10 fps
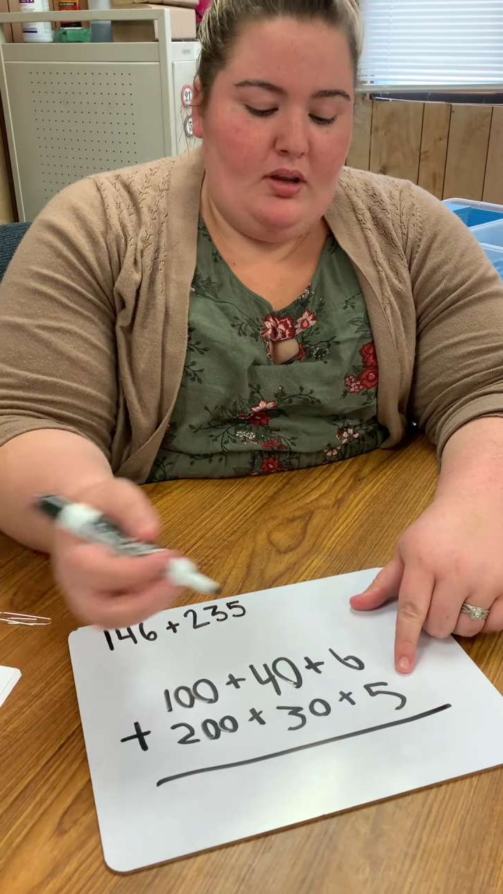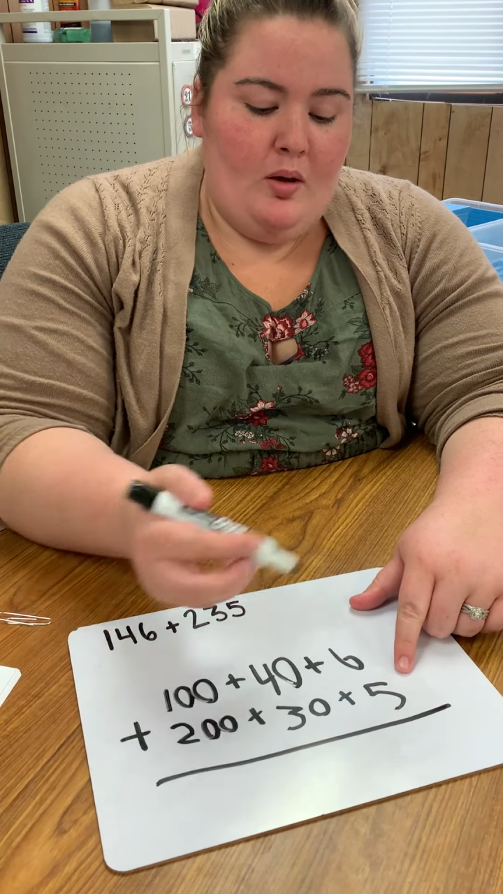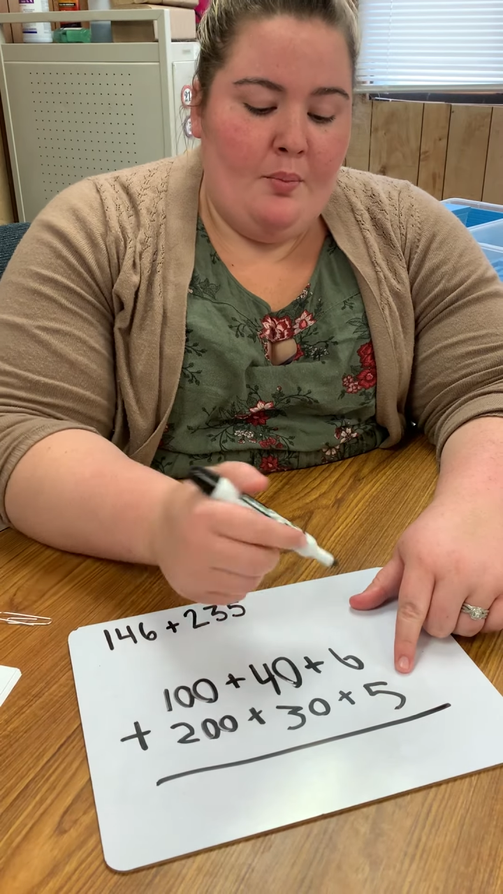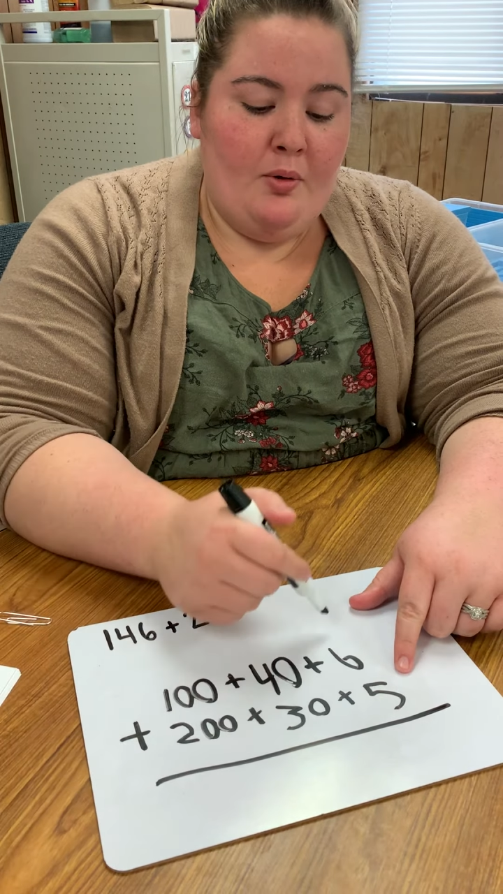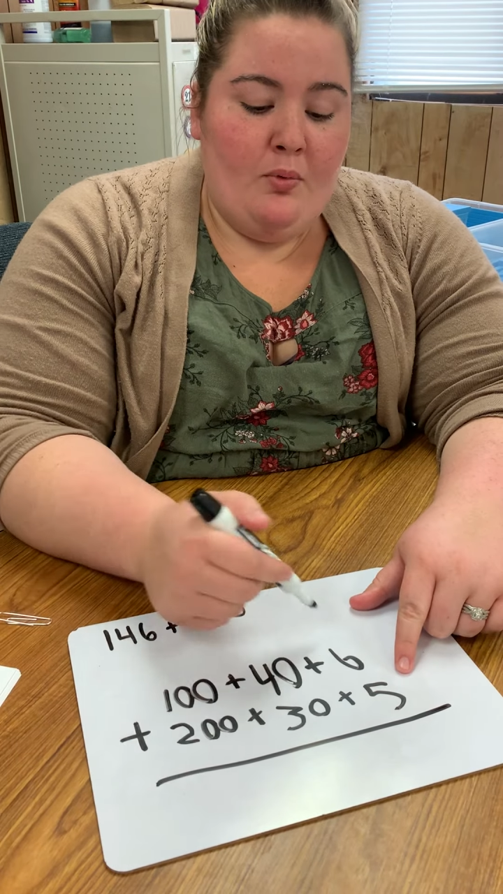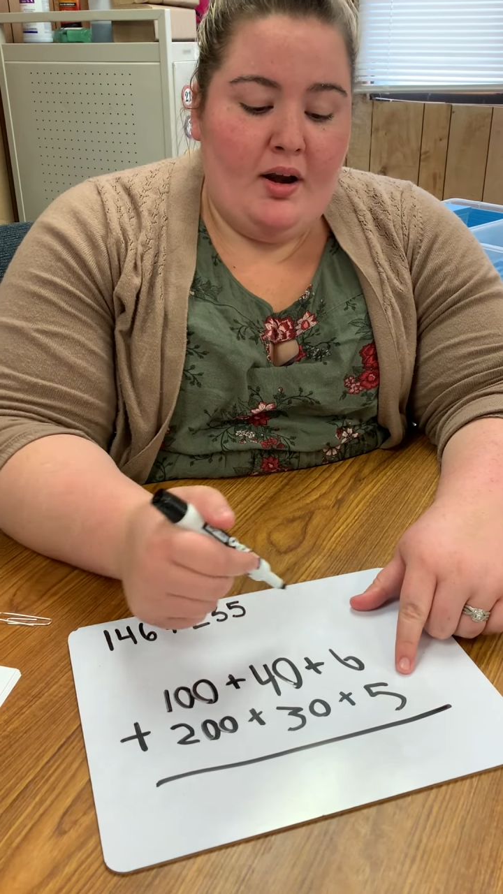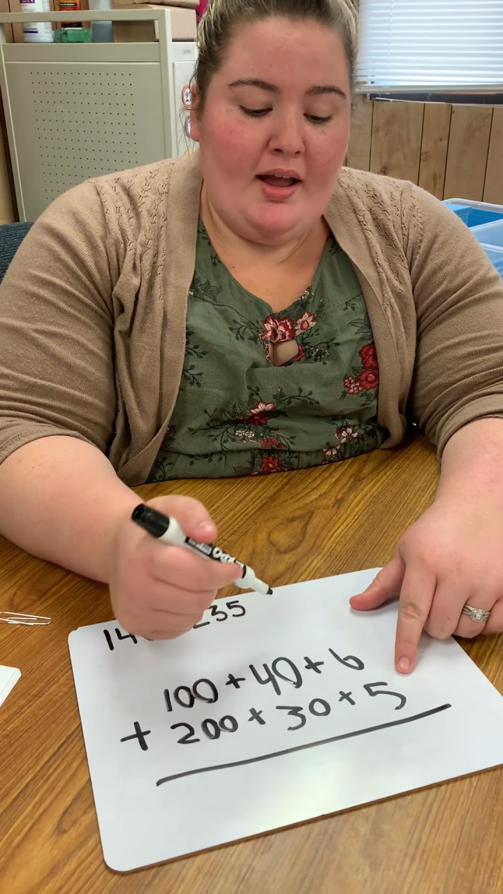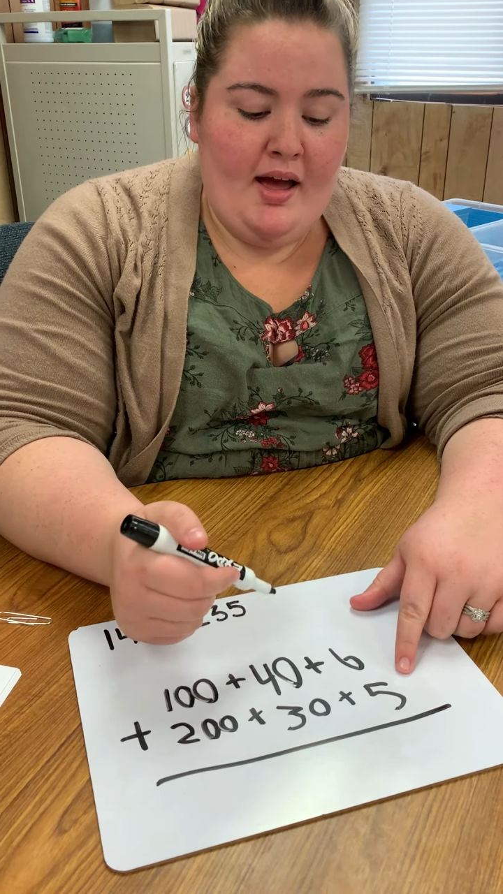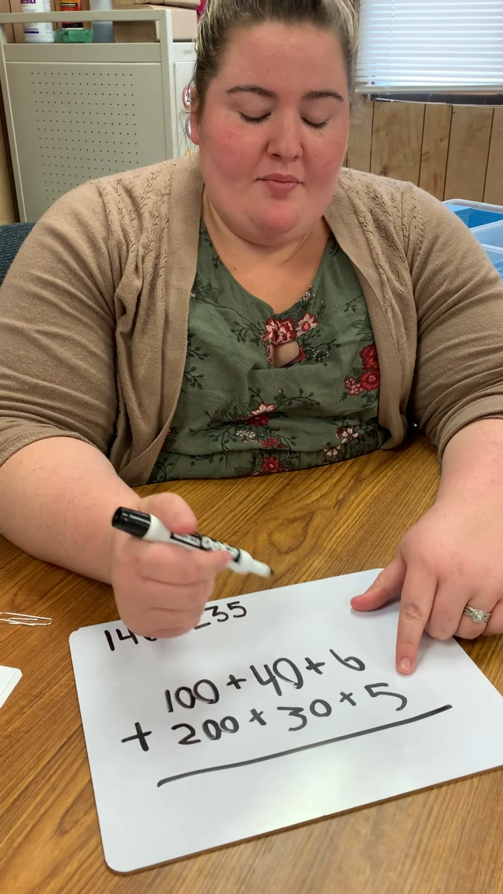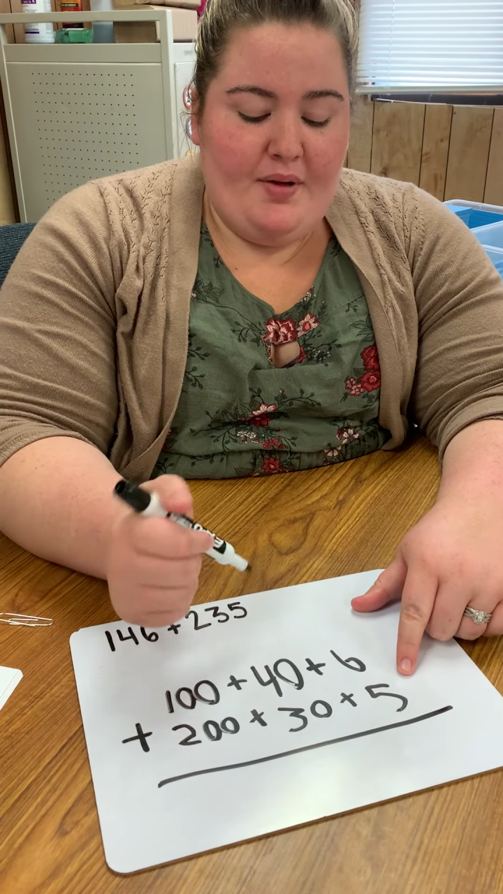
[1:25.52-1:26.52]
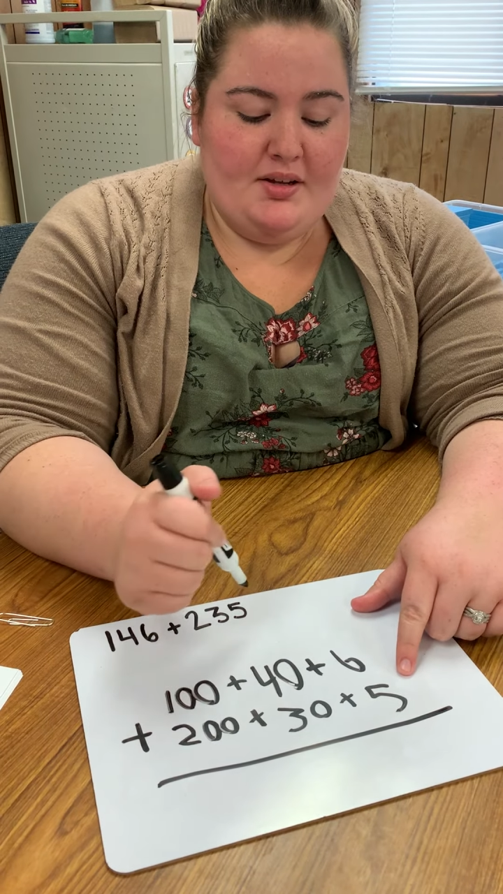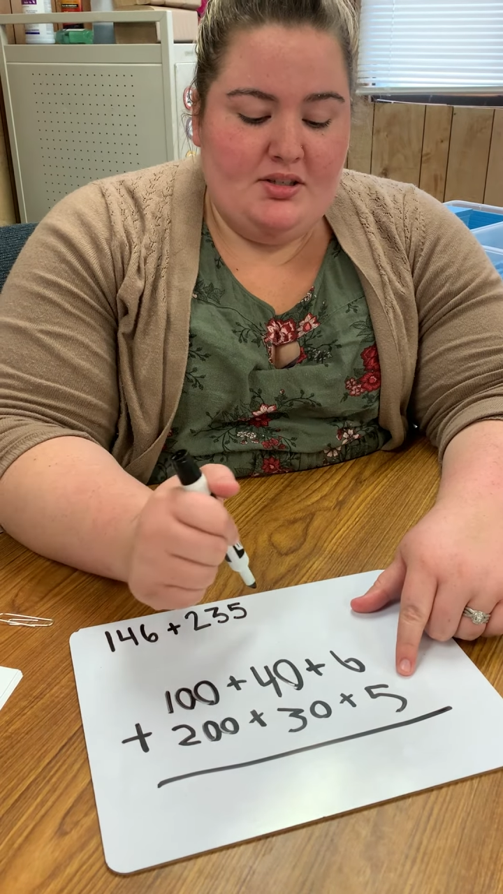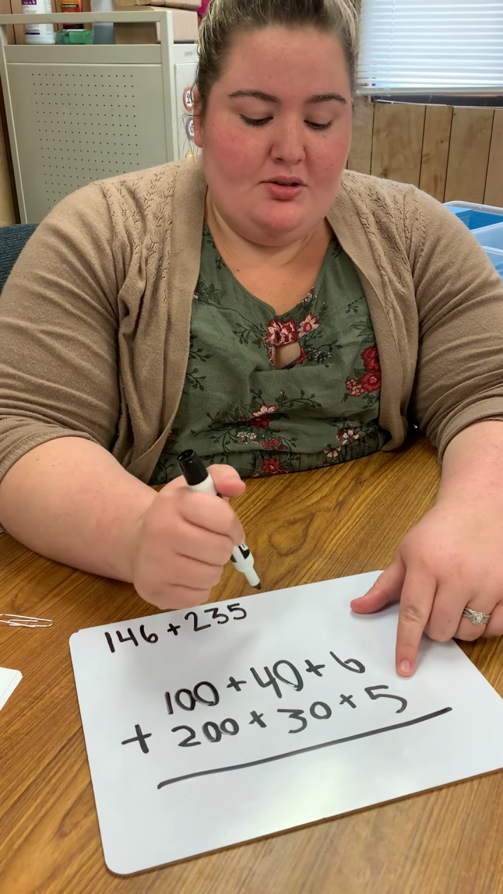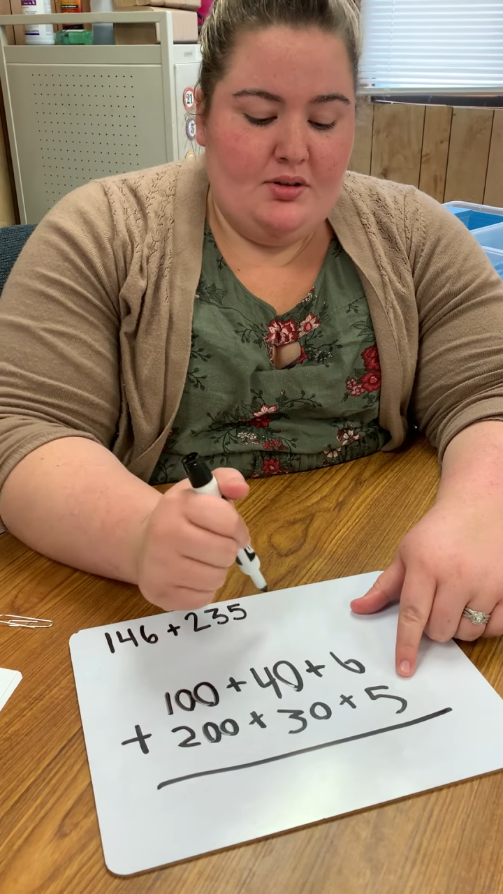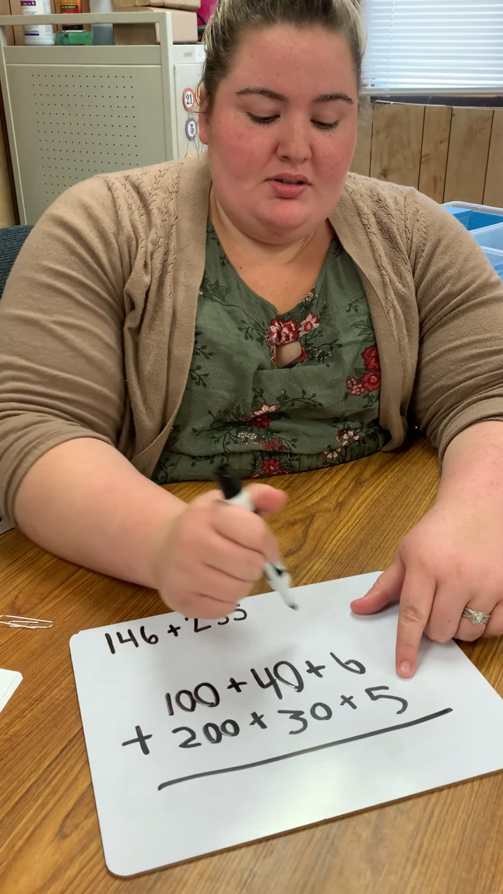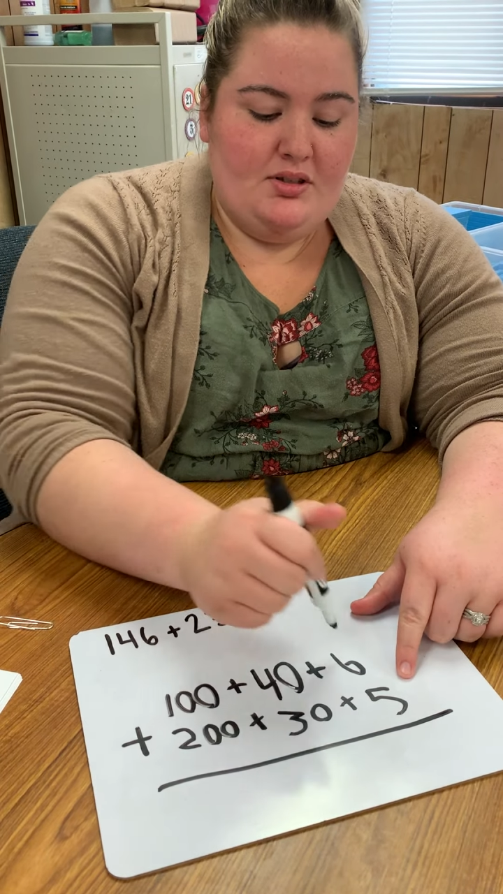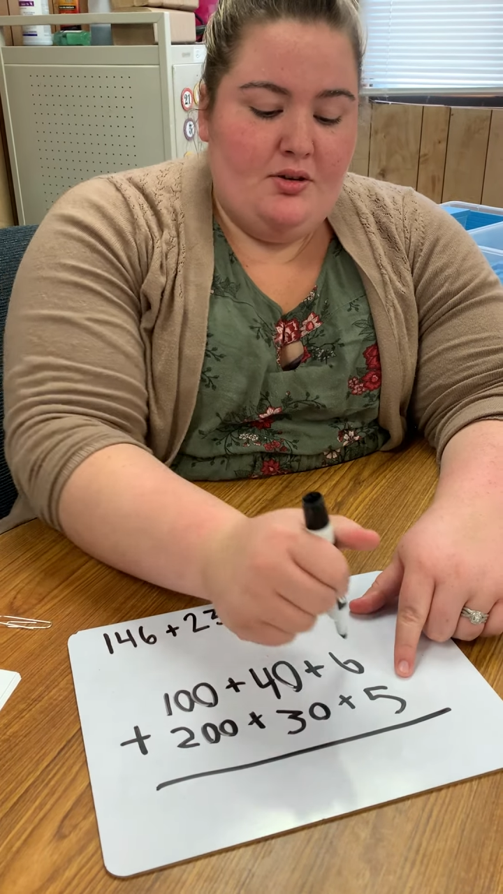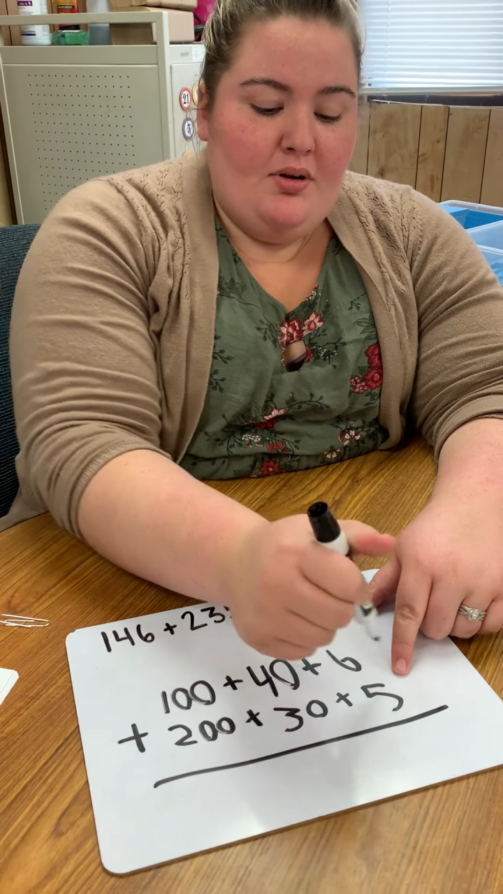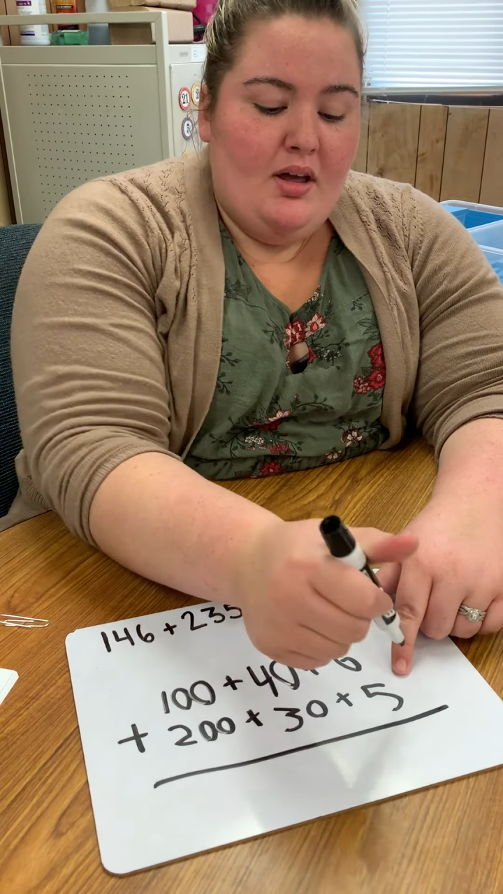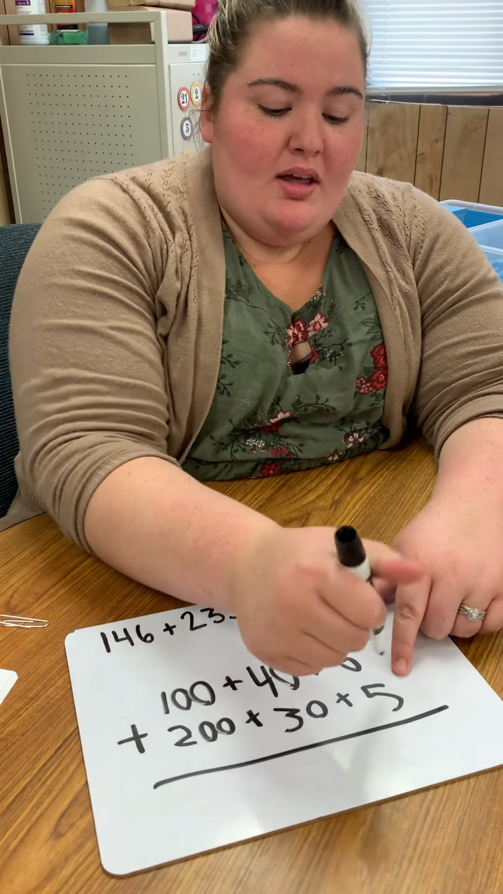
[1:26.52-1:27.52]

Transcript: but what I have my students do